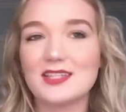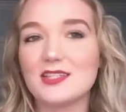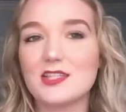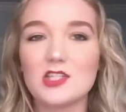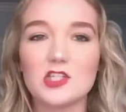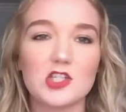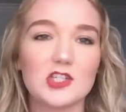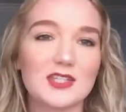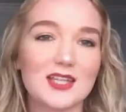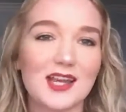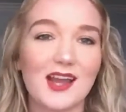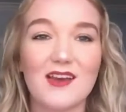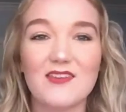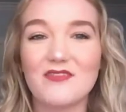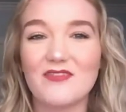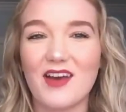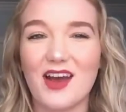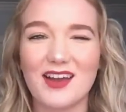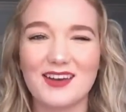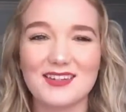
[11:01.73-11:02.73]
this is just like a
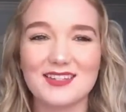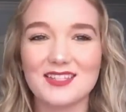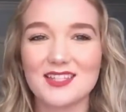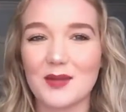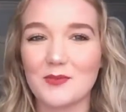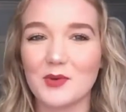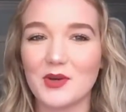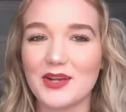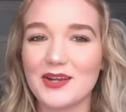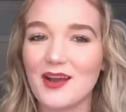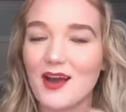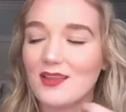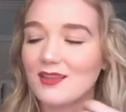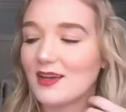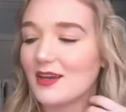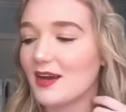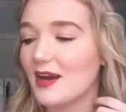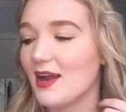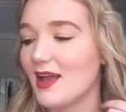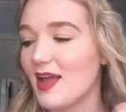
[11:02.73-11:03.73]
fun summery
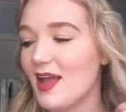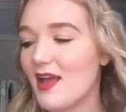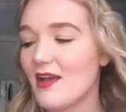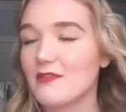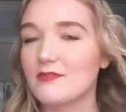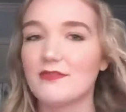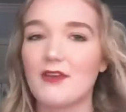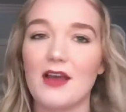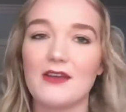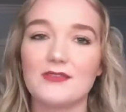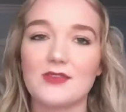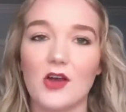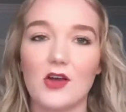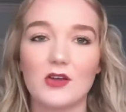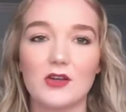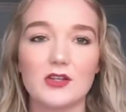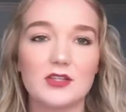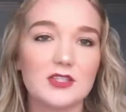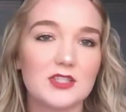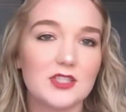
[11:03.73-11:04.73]
color.
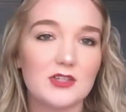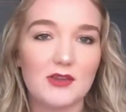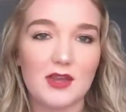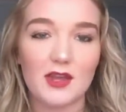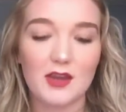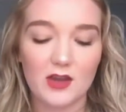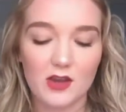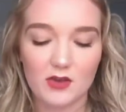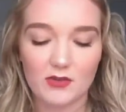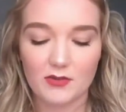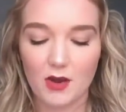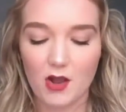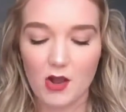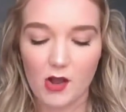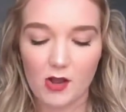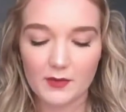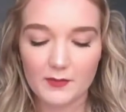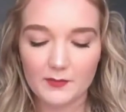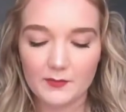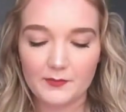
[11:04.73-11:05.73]
$5, you can't go
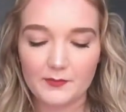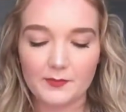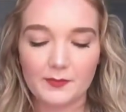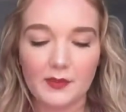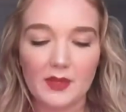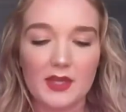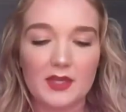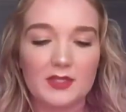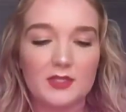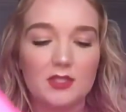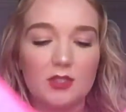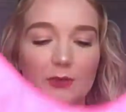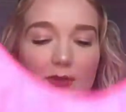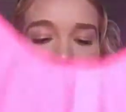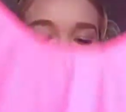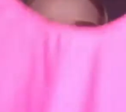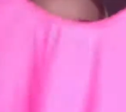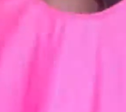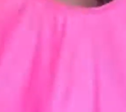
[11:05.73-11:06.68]
wrong. So it